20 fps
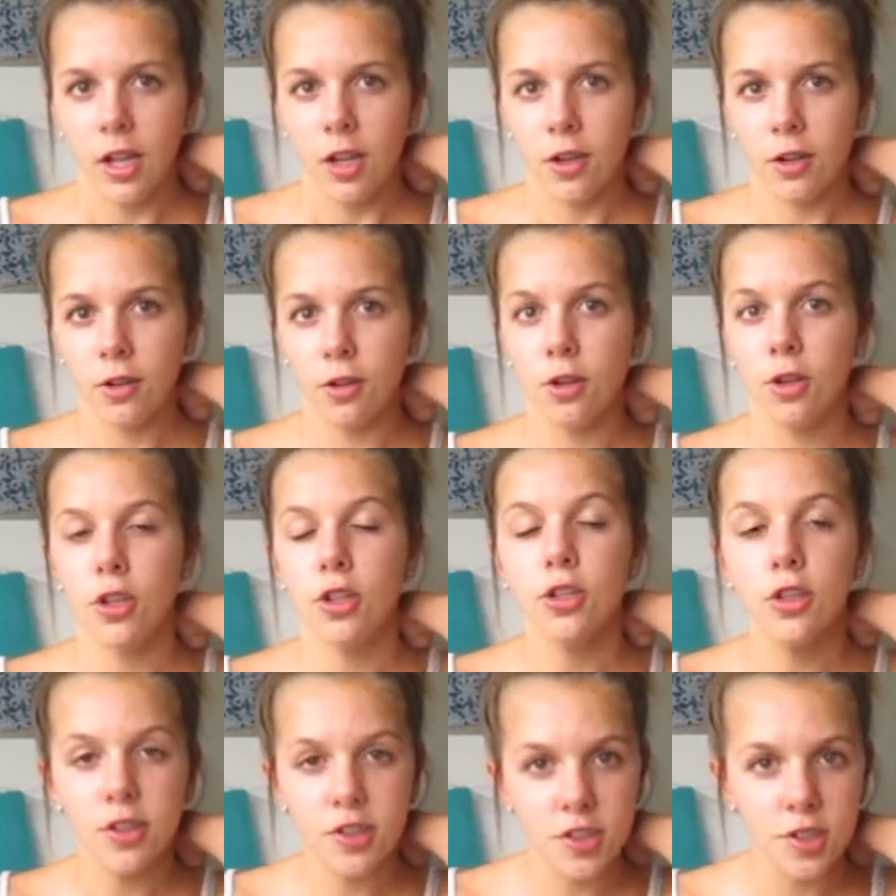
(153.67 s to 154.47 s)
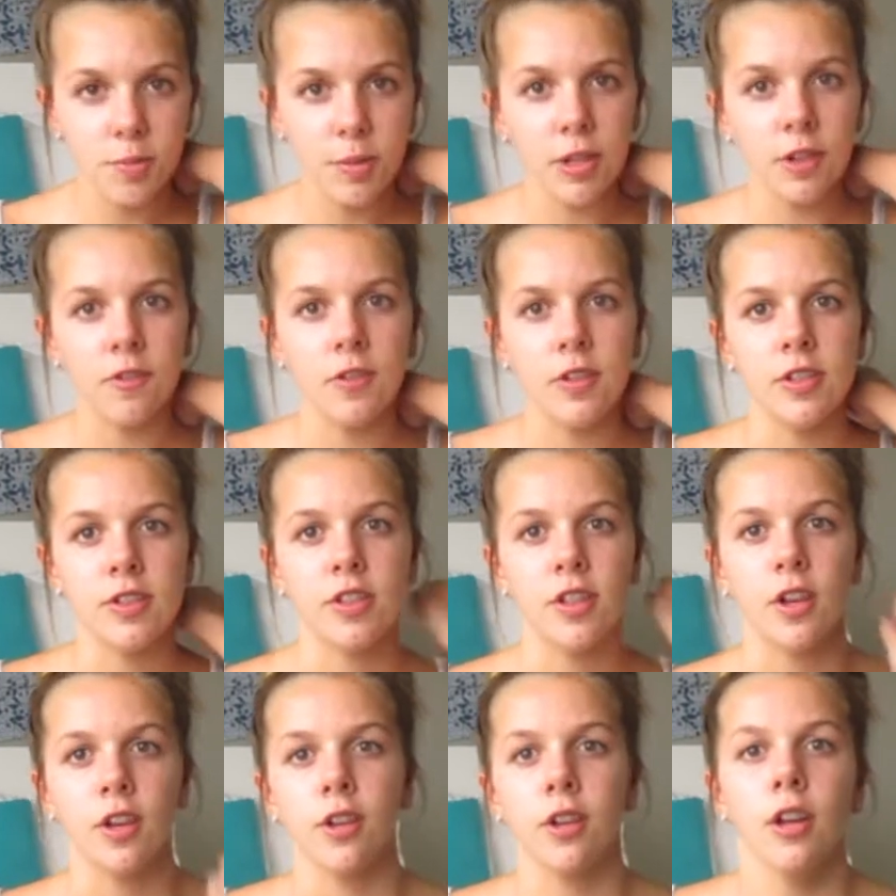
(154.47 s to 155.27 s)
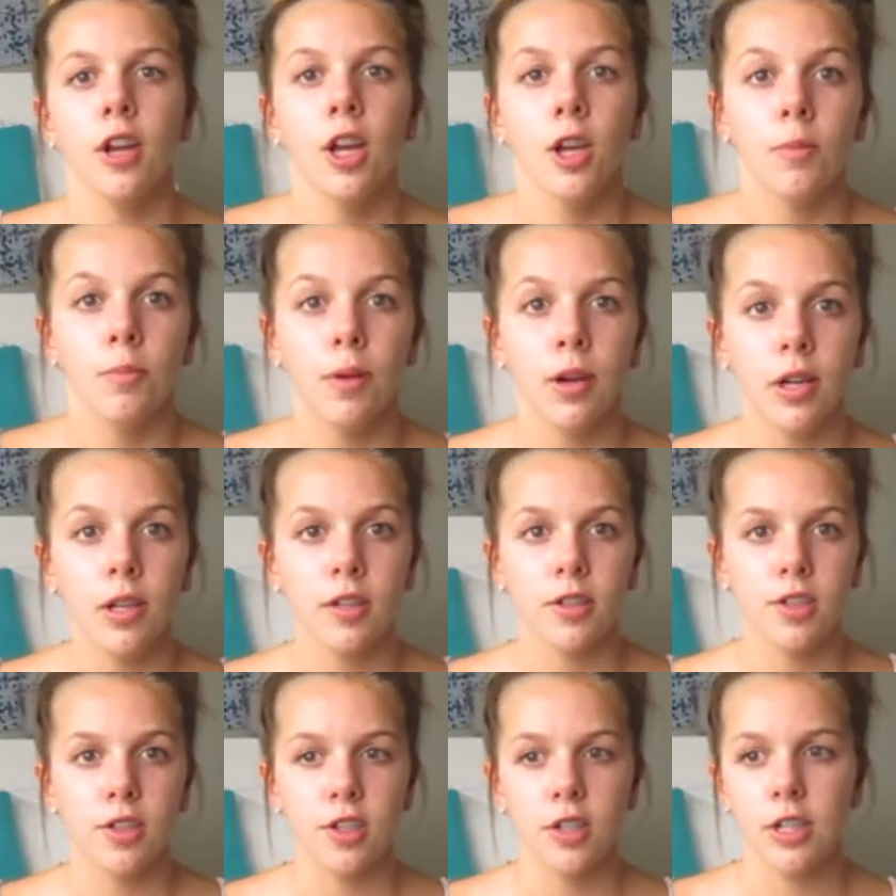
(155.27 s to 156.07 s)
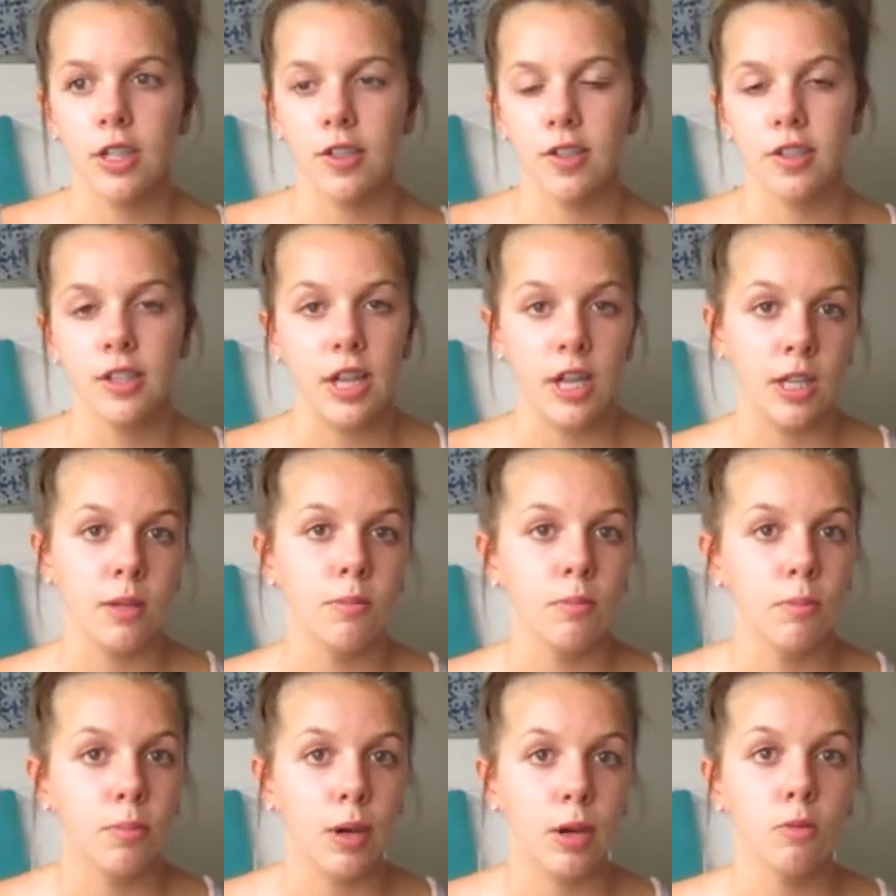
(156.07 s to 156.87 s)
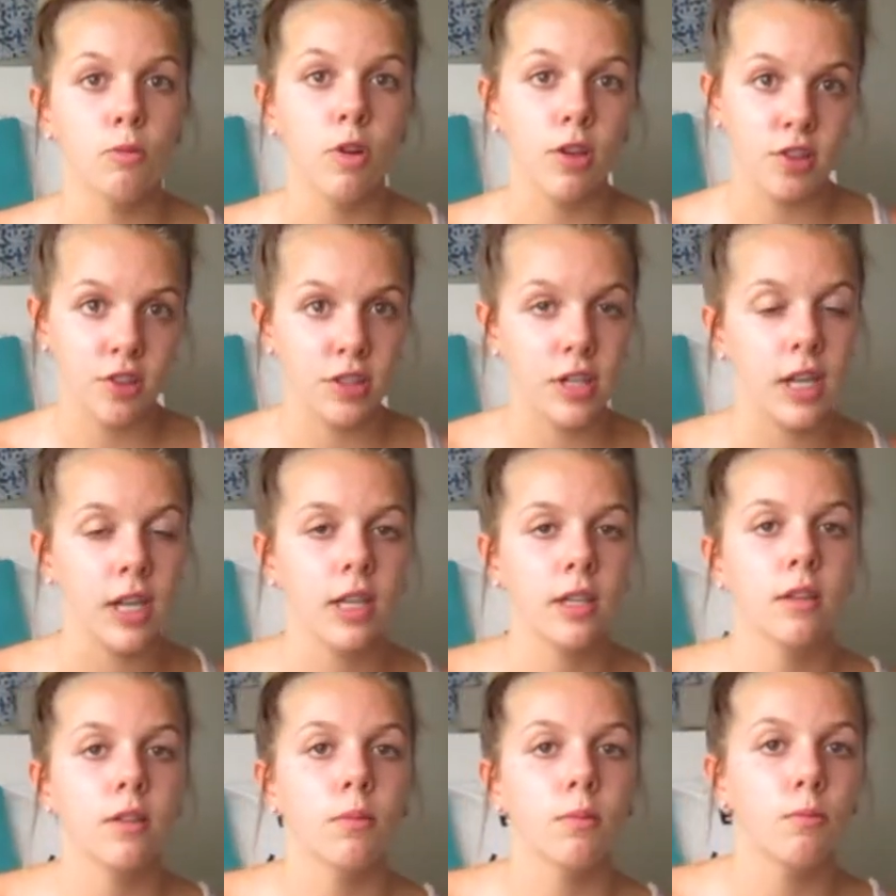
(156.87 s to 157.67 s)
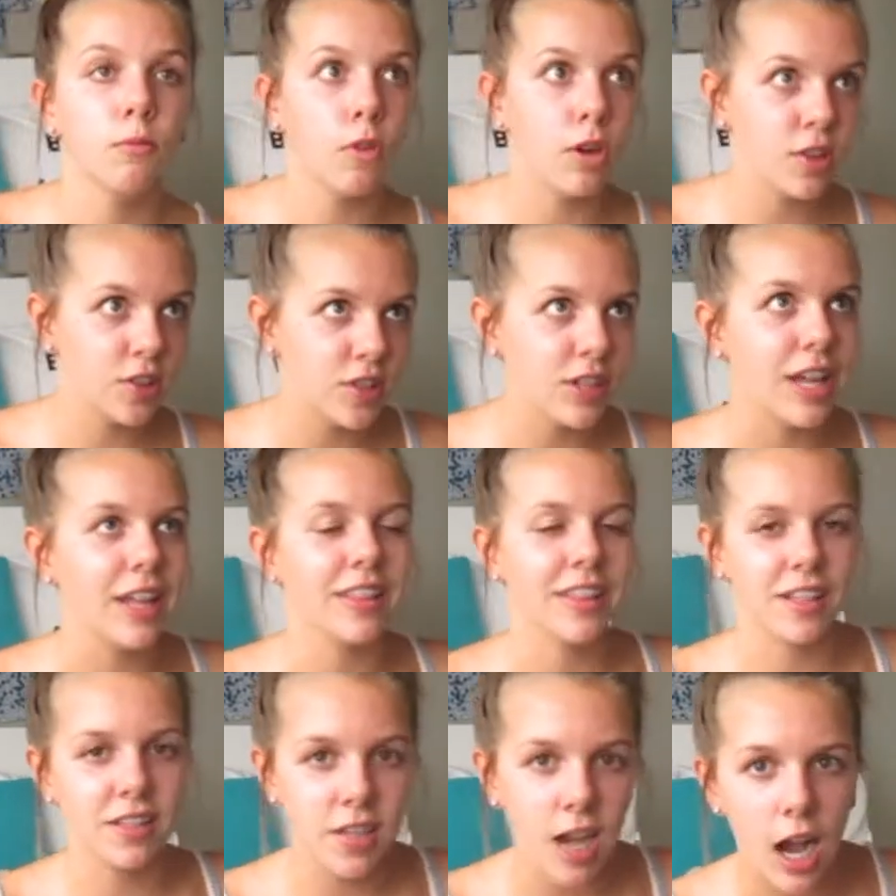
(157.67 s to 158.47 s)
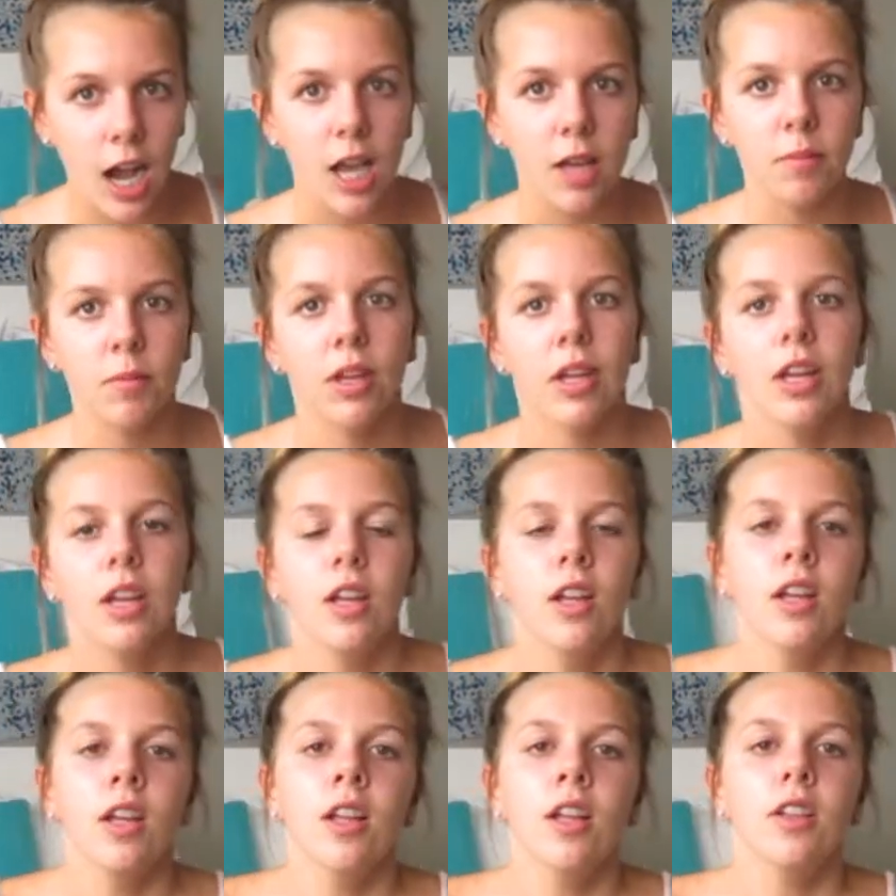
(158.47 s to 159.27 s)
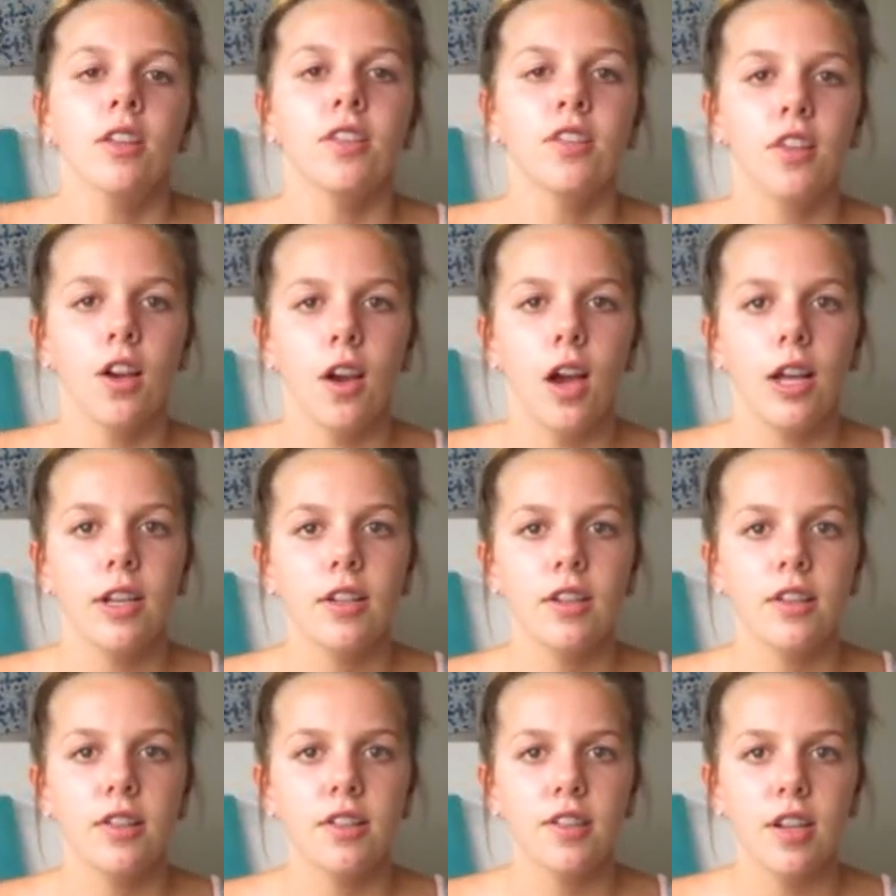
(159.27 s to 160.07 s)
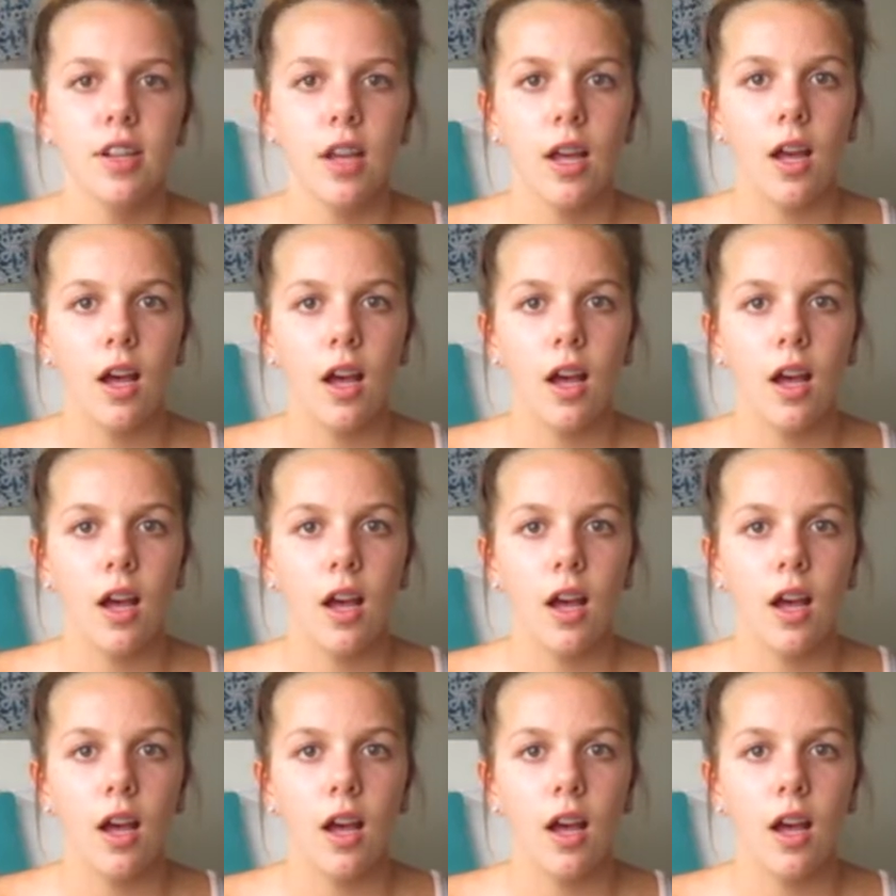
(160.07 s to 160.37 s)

who used to be a physio, but wasn't at the time. So I just